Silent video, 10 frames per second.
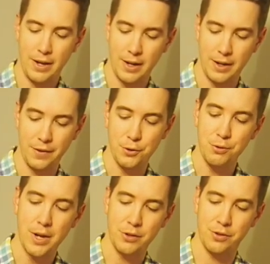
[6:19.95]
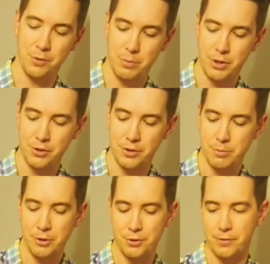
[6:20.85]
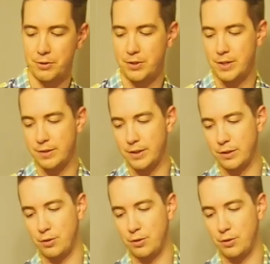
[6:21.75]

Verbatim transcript: Uh, then two dashes of bitters, and the bitters are for seasoning.